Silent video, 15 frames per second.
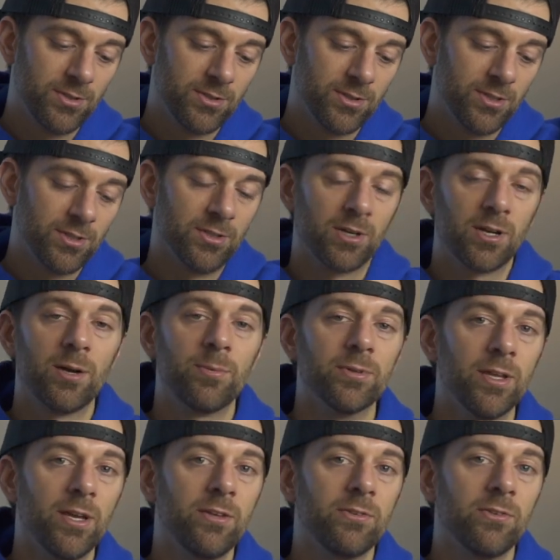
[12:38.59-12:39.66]
is in a couple
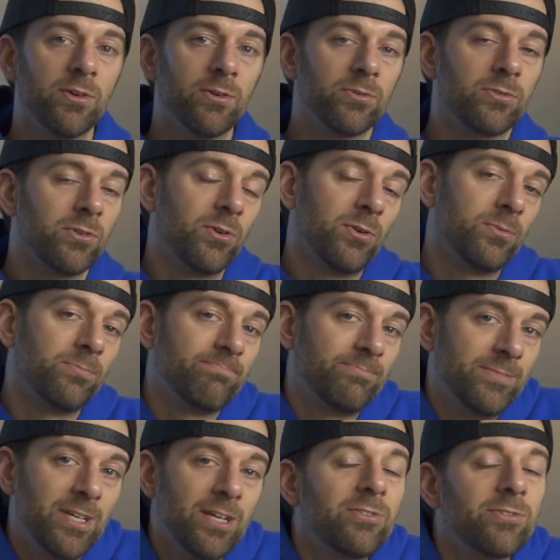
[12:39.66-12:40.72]
days though, so
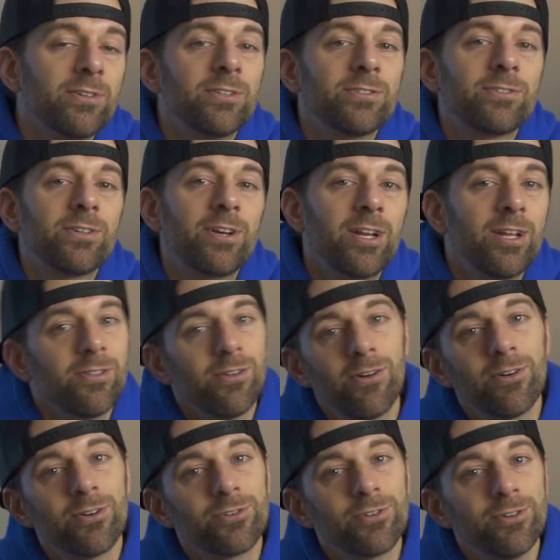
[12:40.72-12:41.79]
days are gonna start getting
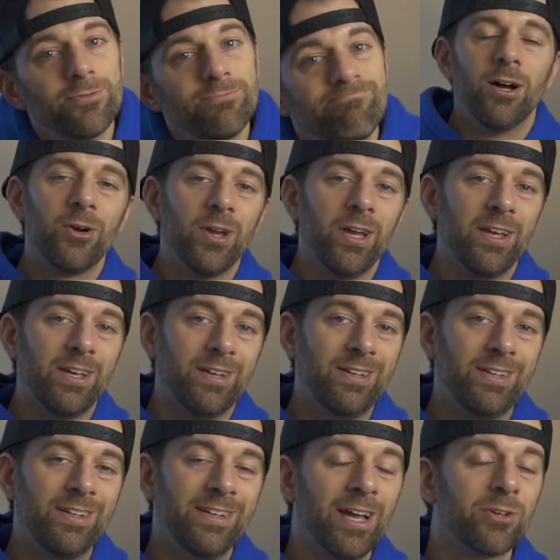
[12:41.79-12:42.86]
longer soon. Okay,
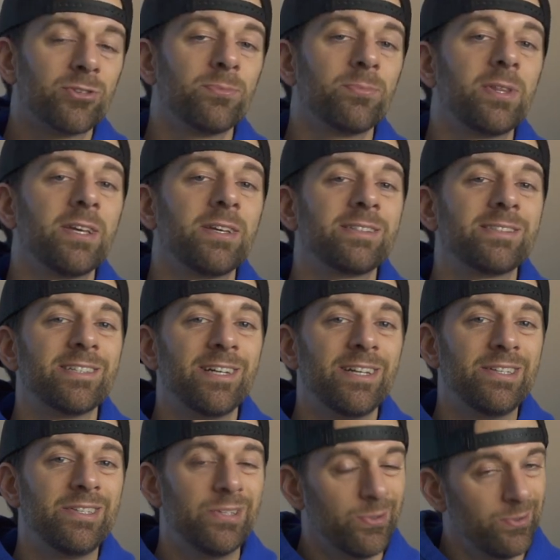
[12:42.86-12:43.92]
now some things that I
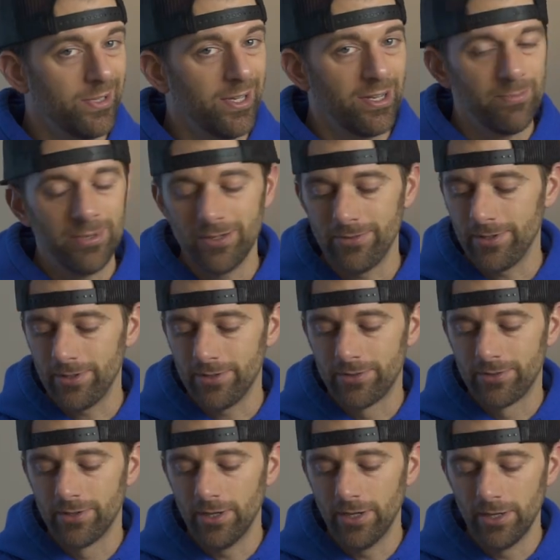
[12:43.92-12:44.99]
don't like about
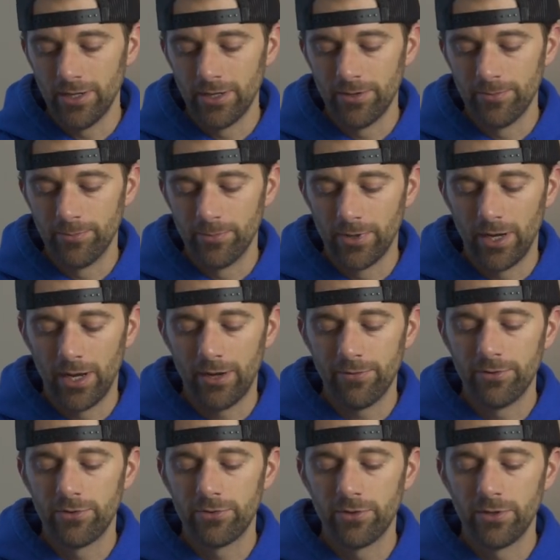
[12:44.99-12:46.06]
this.
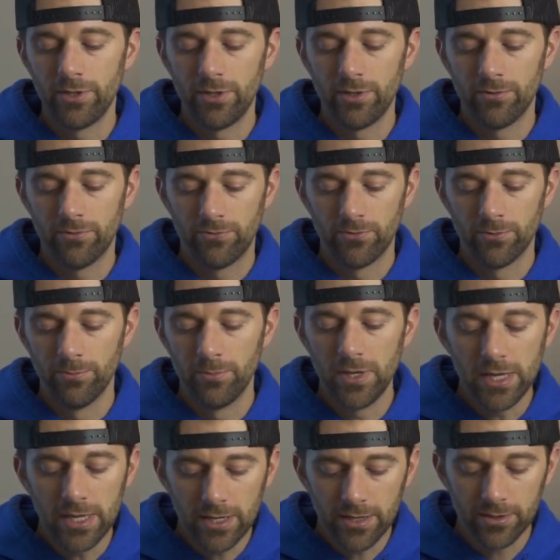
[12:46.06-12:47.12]
Obviously for
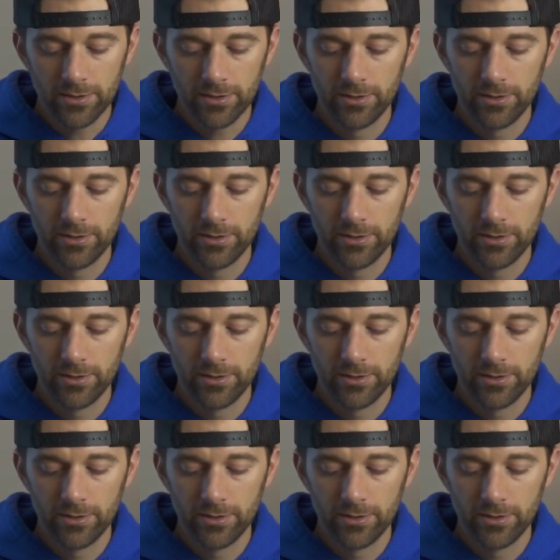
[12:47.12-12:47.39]
me,